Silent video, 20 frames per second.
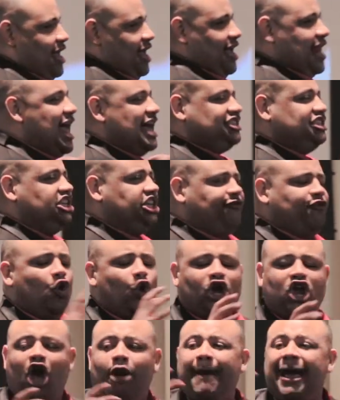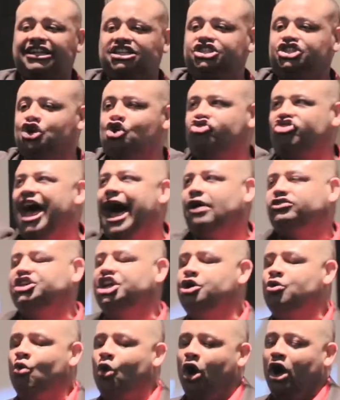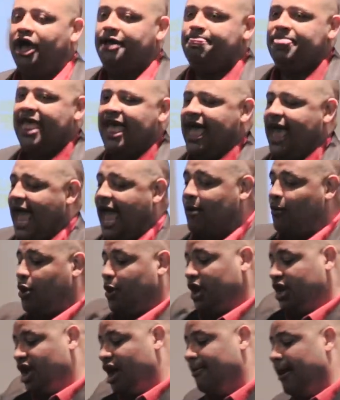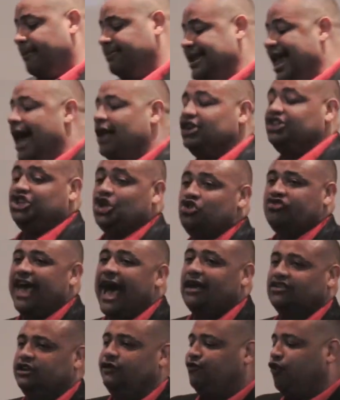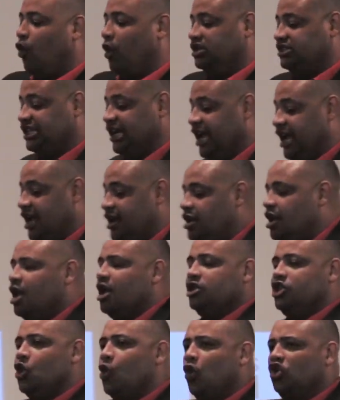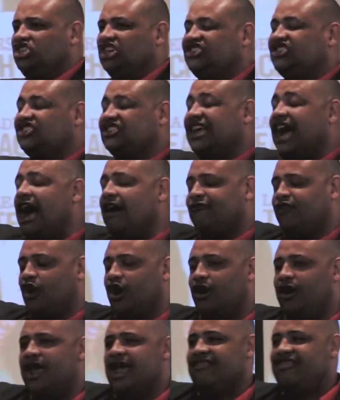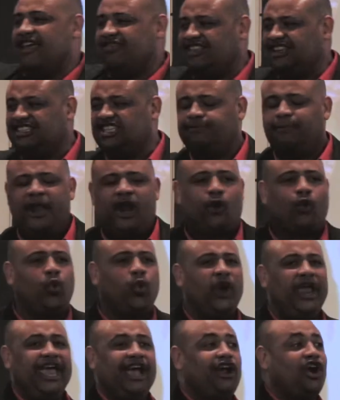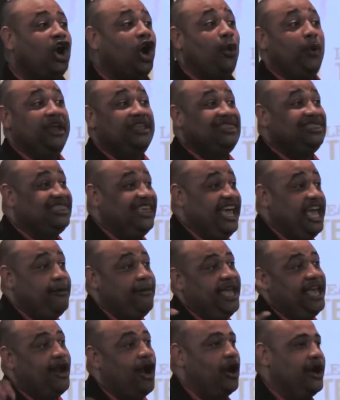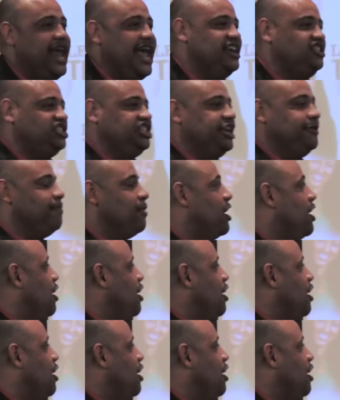In essence, if you were to go back to 2001 and we were to come up now to 2014, you will discover that this has been a reoccurring theme in our nation.